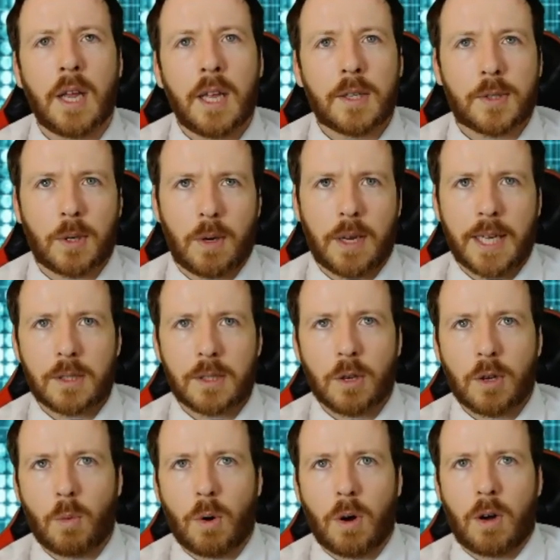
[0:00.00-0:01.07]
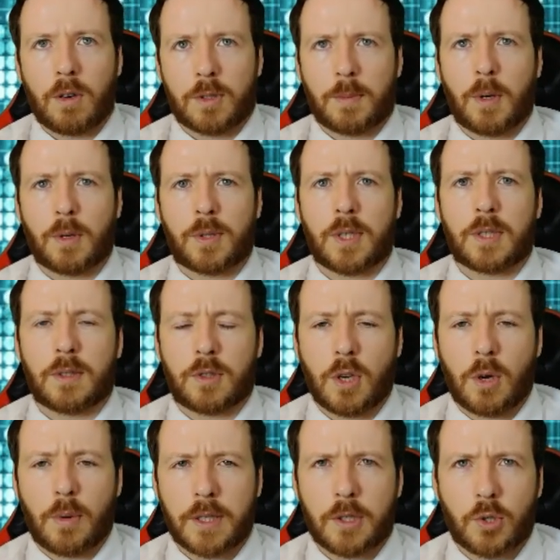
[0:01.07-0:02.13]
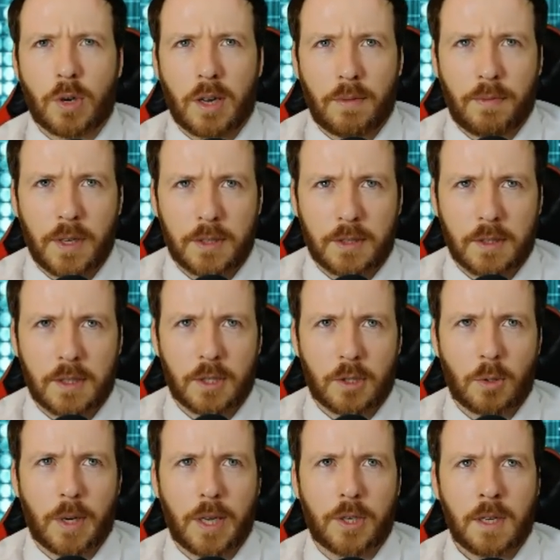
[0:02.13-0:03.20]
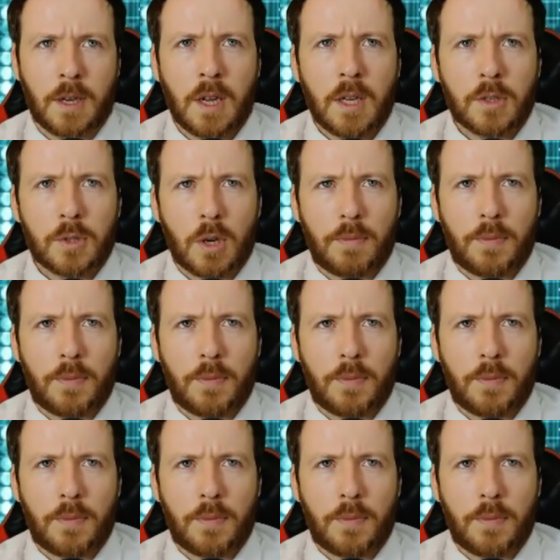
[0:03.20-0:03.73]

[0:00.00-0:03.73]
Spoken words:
So let's look at what Osmosis are doing to try and fix the situation. So if you